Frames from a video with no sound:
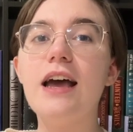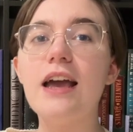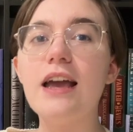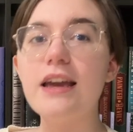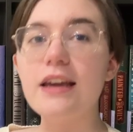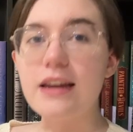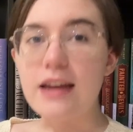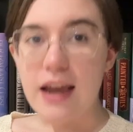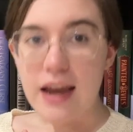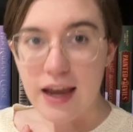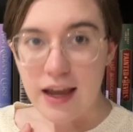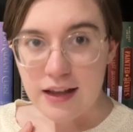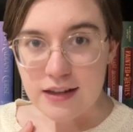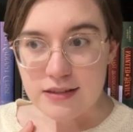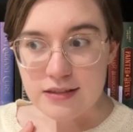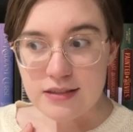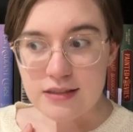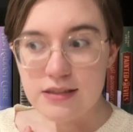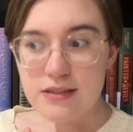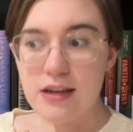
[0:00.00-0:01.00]

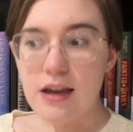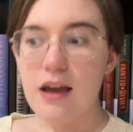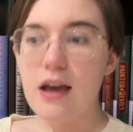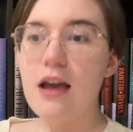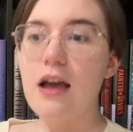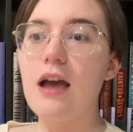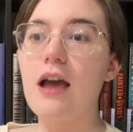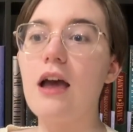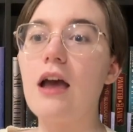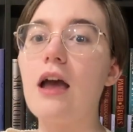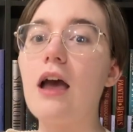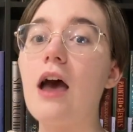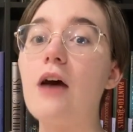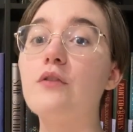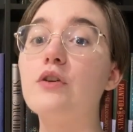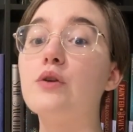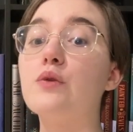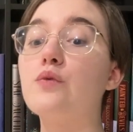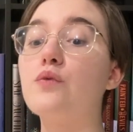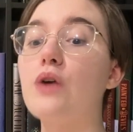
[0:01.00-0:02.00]
enhanced
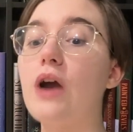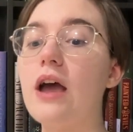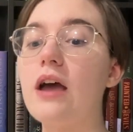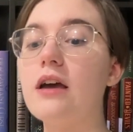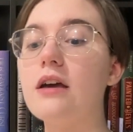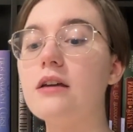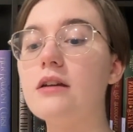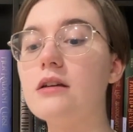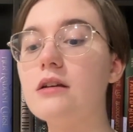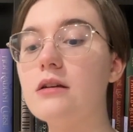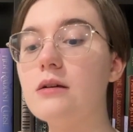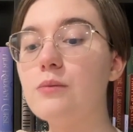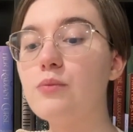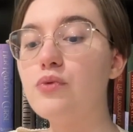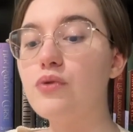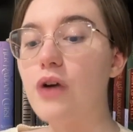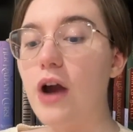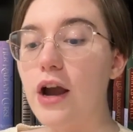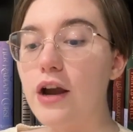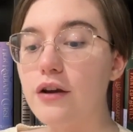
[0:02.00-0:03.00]
having read
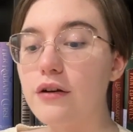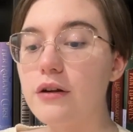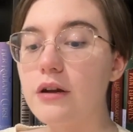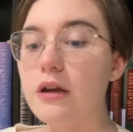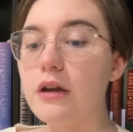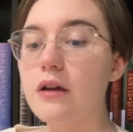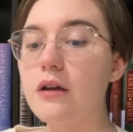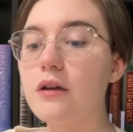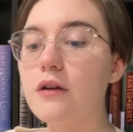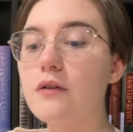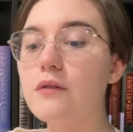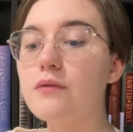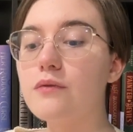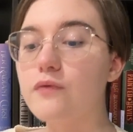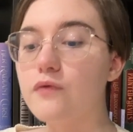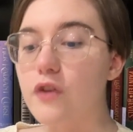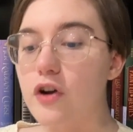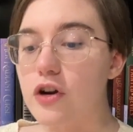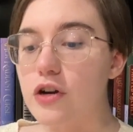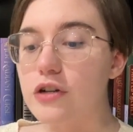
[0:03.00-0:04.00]
Priory
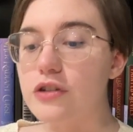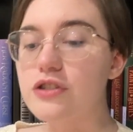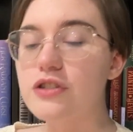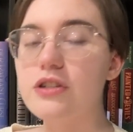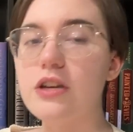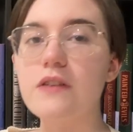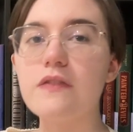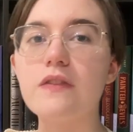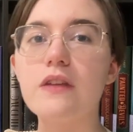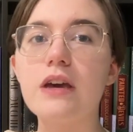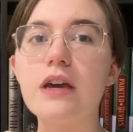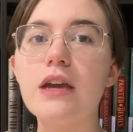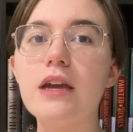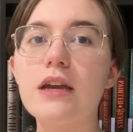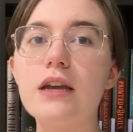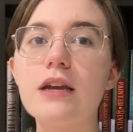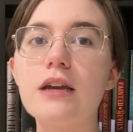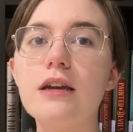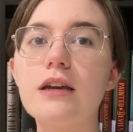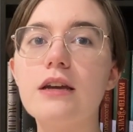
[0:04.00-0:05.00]
first and
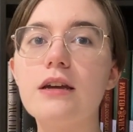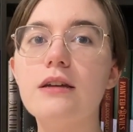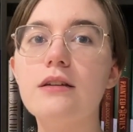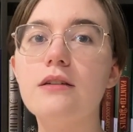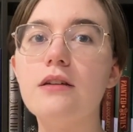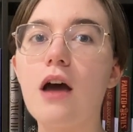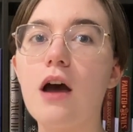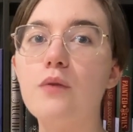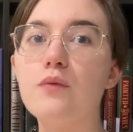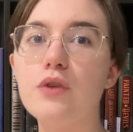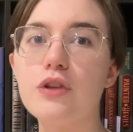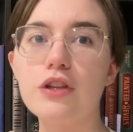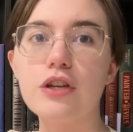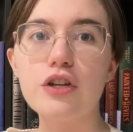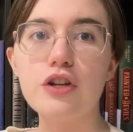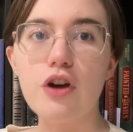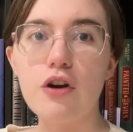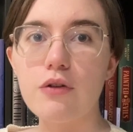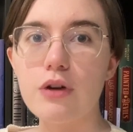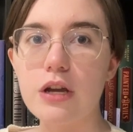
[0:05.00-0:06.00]
like not
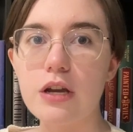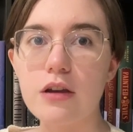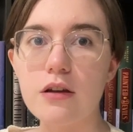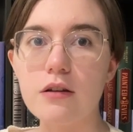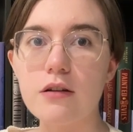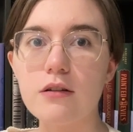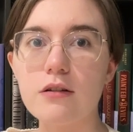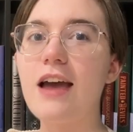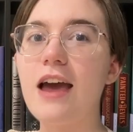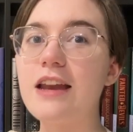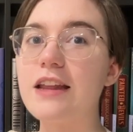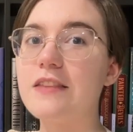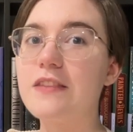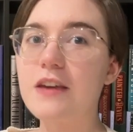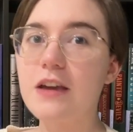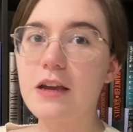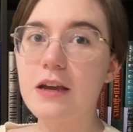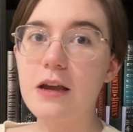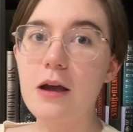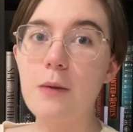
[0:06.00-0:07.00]
really knowing
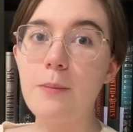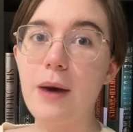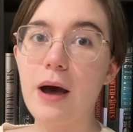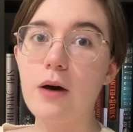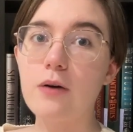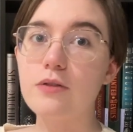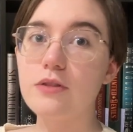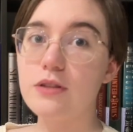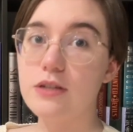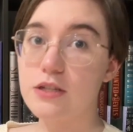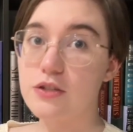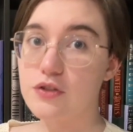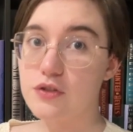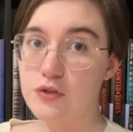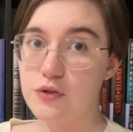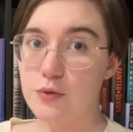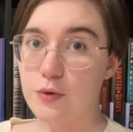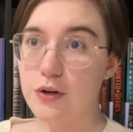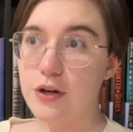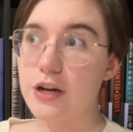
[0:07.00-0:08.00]
anything about this
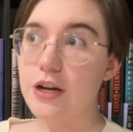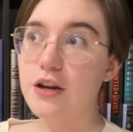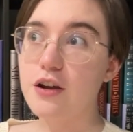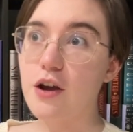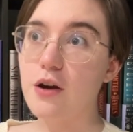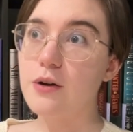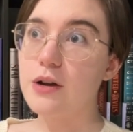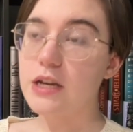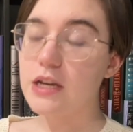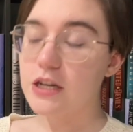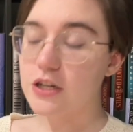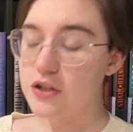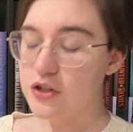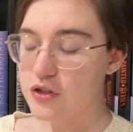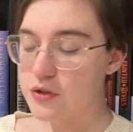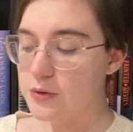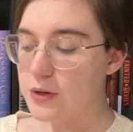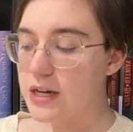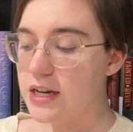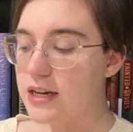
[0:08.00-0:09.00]
story going
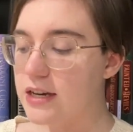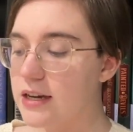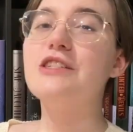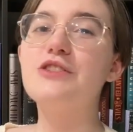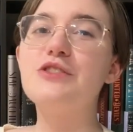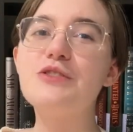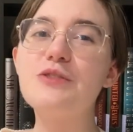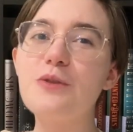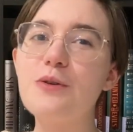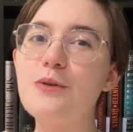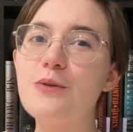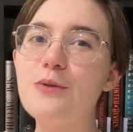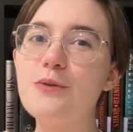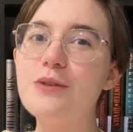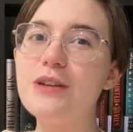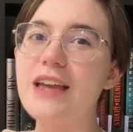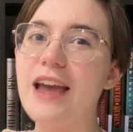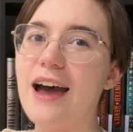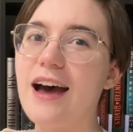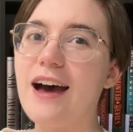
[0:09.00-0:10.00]
into it. So
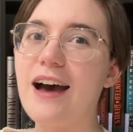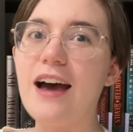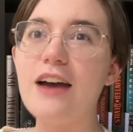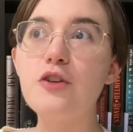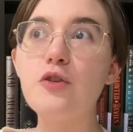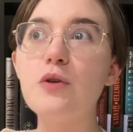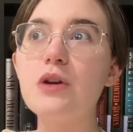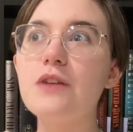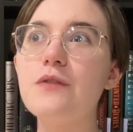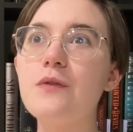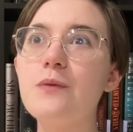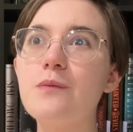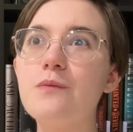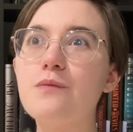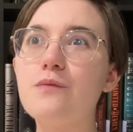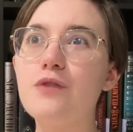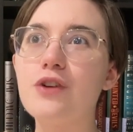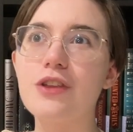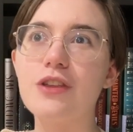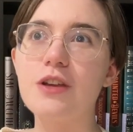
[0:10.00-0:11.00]
yeah, I don't
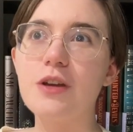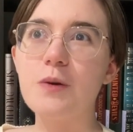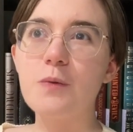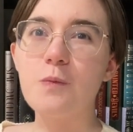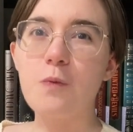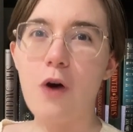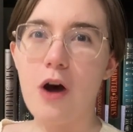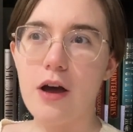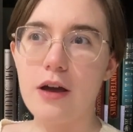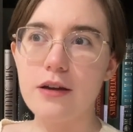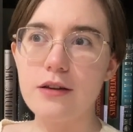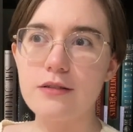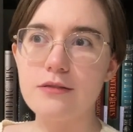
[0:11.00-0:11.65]
even really want